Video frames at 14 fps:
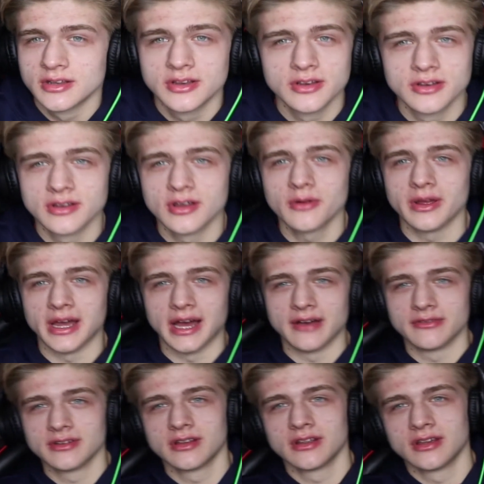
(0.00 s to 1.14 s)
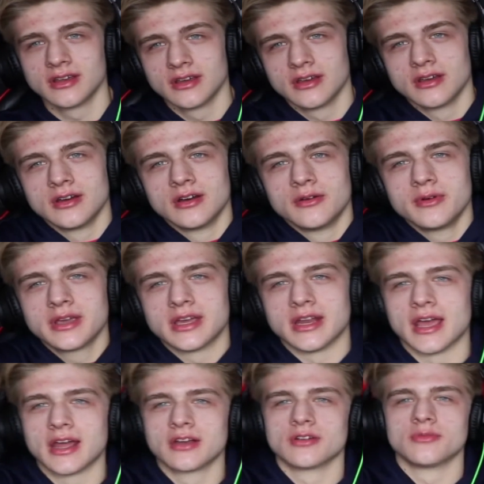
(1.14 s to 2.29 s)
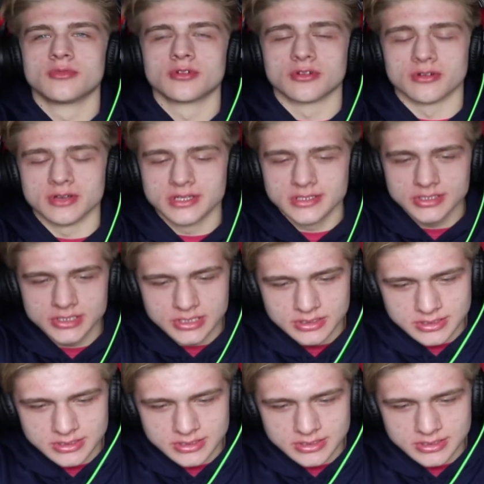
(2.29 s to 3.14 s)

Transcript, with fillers: No, we haven't. We can handle more cringe.